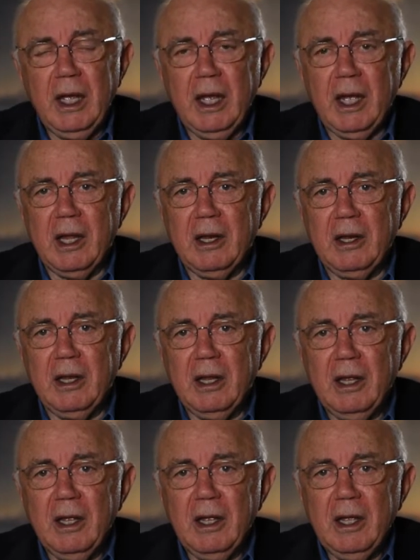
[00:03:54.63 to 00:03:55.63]
And
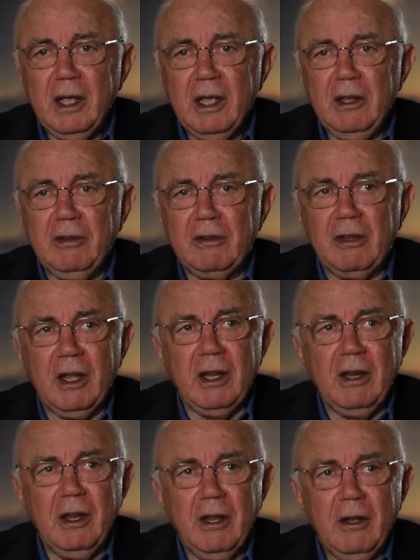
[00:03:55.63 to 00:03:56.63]
he
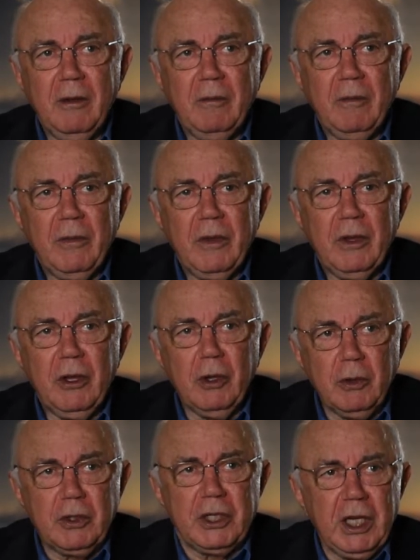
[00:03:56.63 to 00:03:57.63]
said,
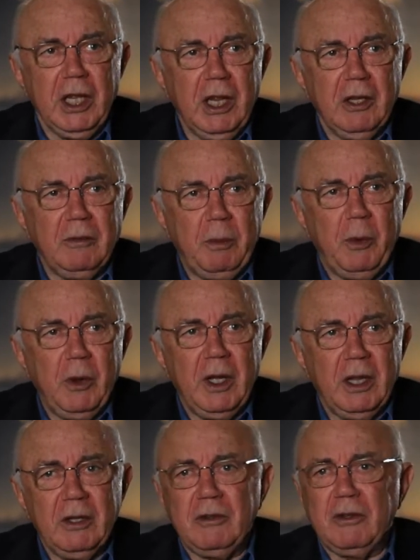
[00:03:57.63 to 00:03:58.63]
you see this
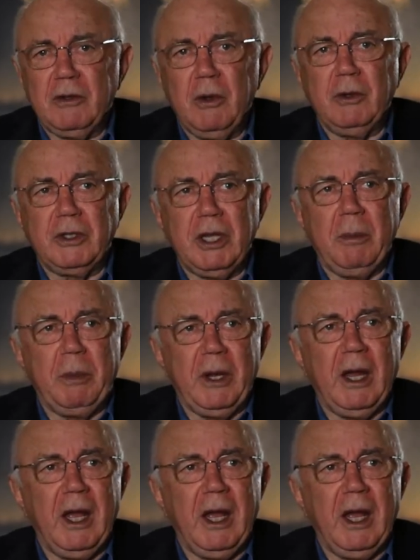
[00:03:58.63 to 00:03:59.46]
boy? This is Hosep and